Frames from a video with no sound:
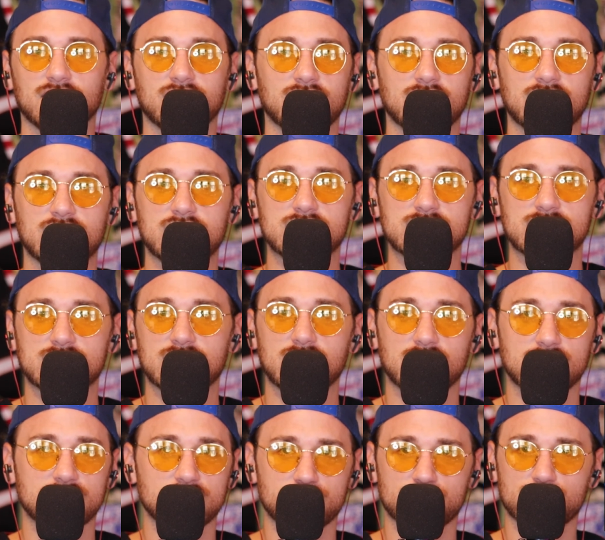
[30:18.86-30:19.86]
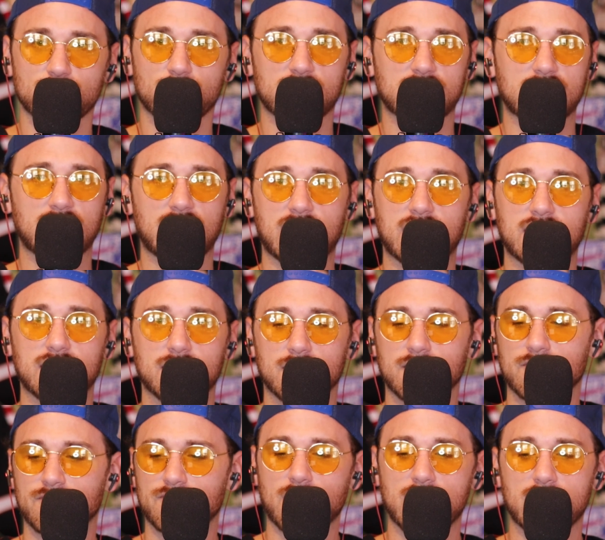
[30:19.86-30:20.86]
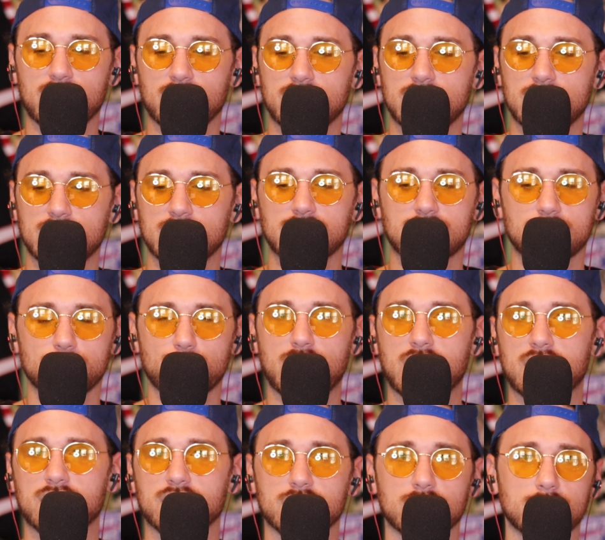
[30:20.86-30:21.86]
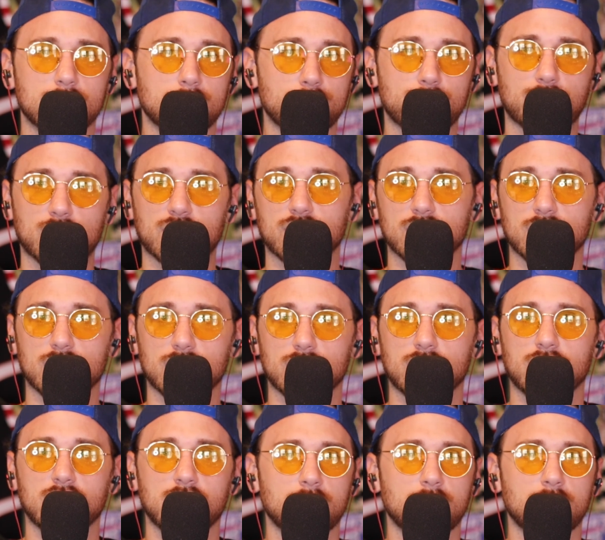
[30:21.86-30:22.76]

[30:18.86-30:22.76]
He's short guy, fiery competitor. Burrow.